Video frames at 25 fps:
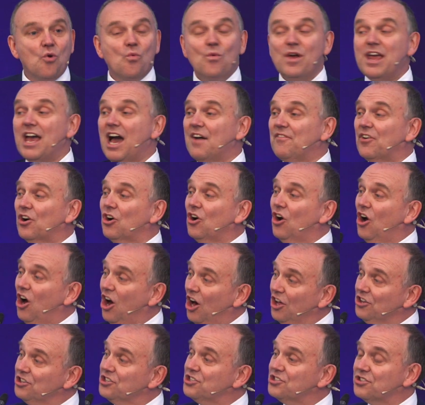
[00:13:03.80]
We have a
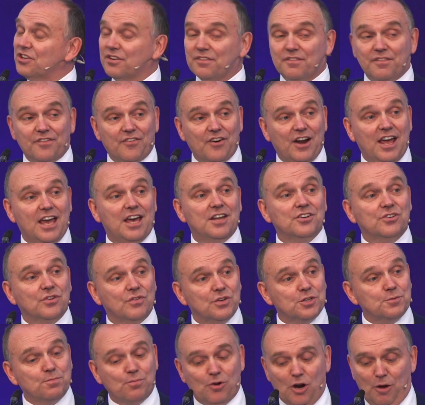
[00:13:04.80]
constant friend who
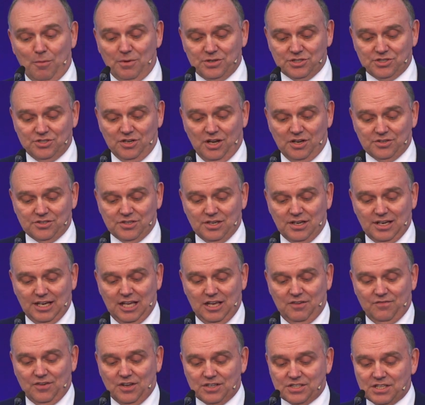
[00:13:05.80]
has promised not to
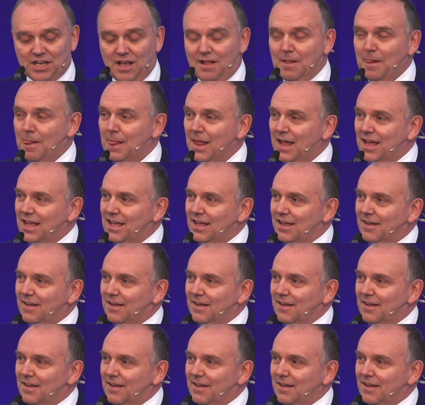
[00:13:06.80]
leave us.